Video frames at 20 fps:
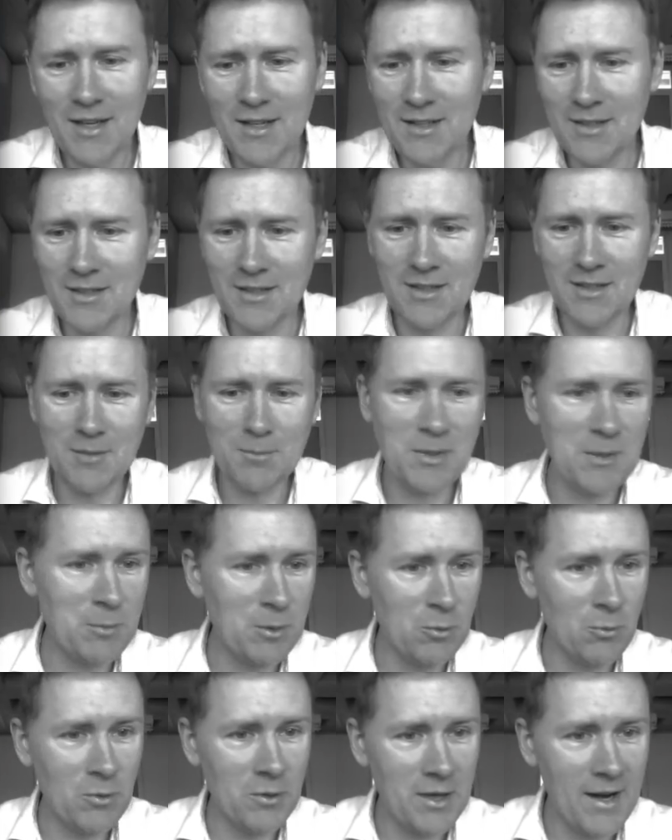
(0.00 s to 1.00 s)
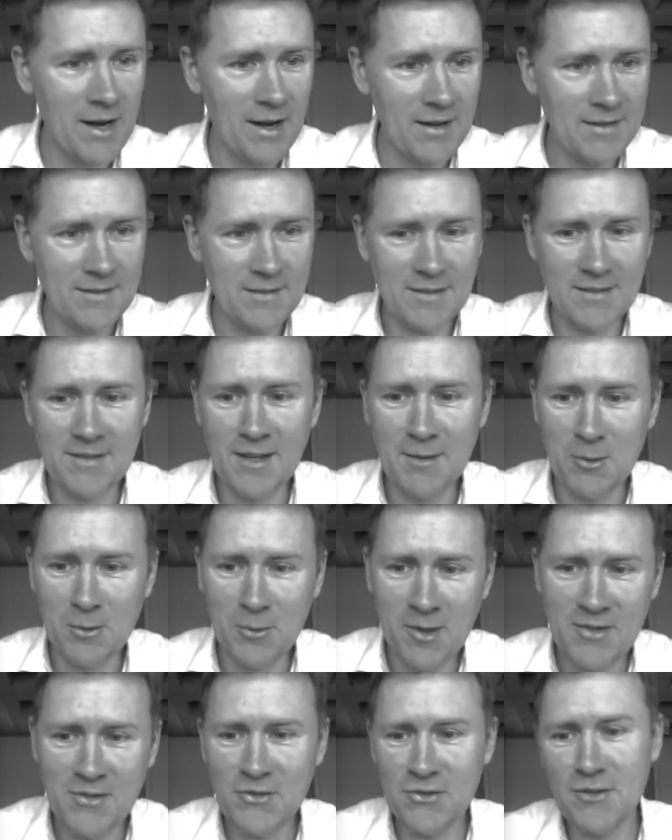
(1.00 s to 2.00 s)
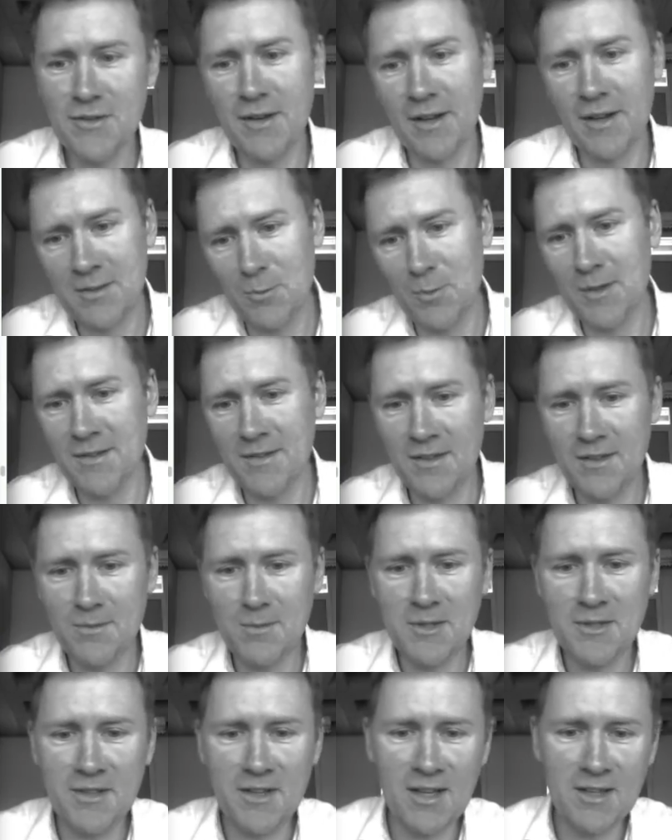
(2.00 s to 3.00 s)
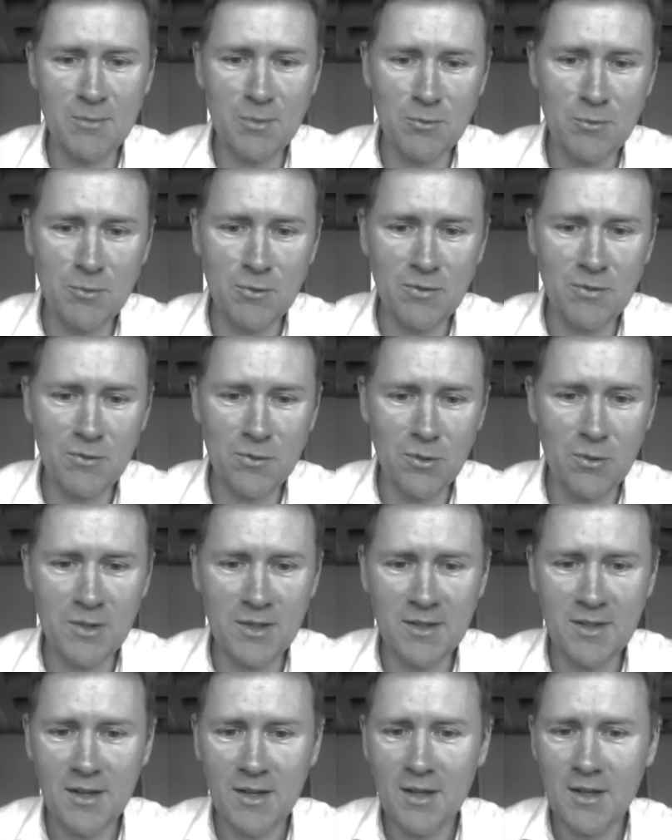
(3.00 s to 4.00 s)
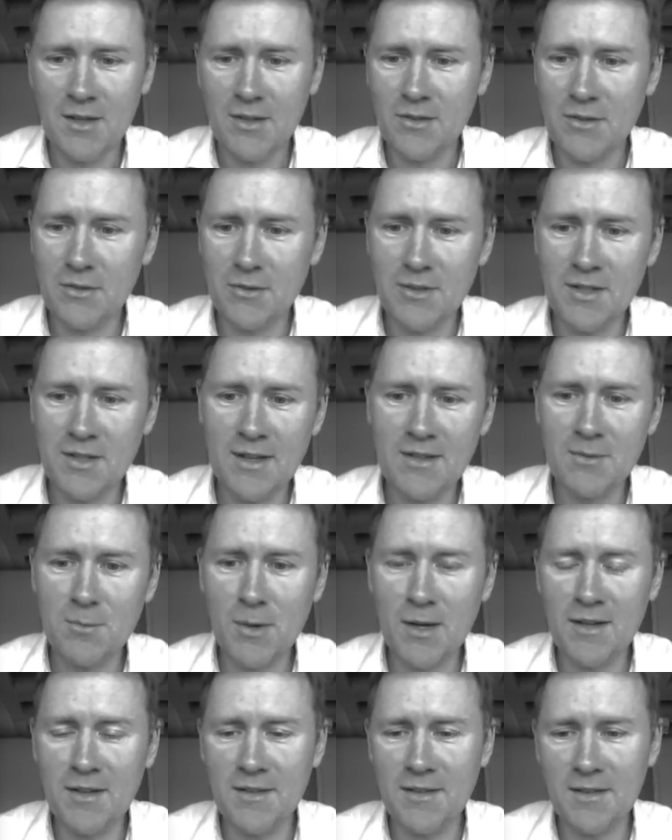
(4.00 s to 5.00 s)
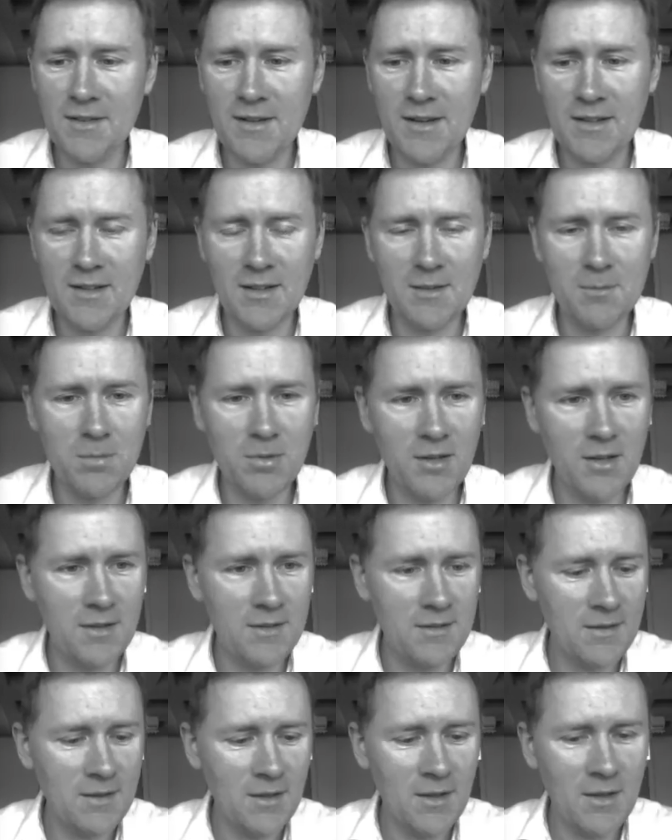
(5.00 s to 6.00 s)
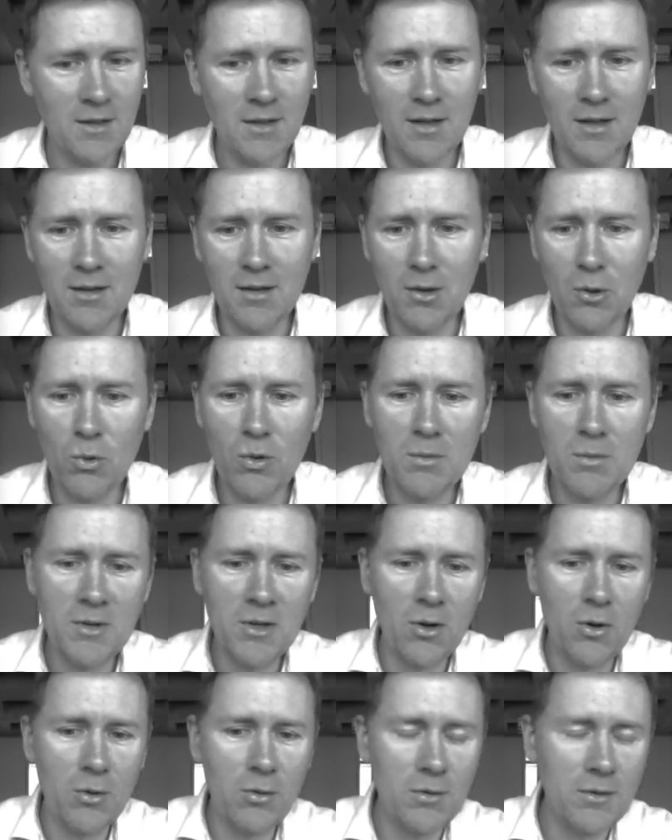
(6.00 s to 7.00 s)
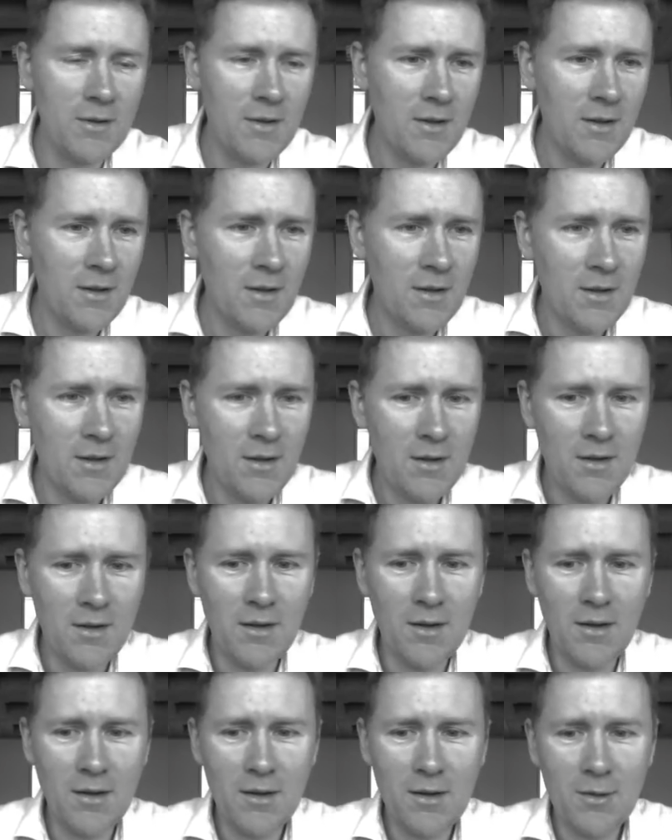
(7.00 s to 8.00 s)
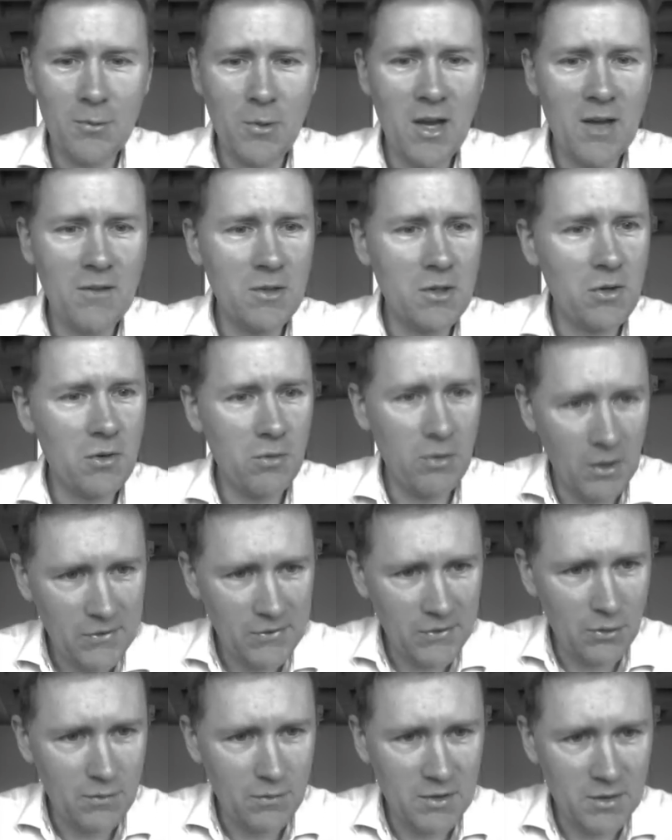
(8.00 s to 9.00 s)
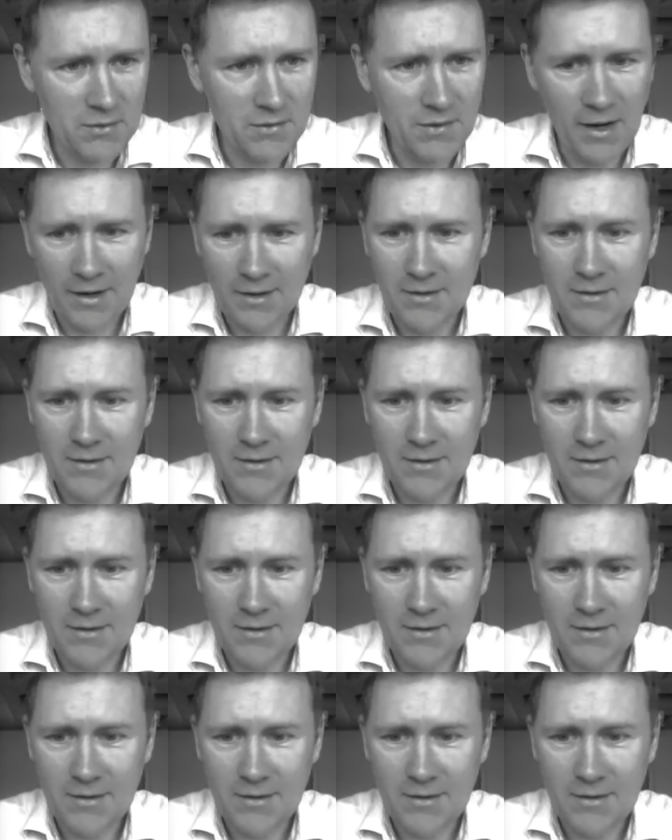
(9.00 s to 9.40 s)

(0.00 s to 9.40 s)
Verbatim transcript: Uh, people were asked the same question. Next Wednesday's meeting has been moved forward two days. When is it taking place? And lo and behold, uh, we have a crossover effect.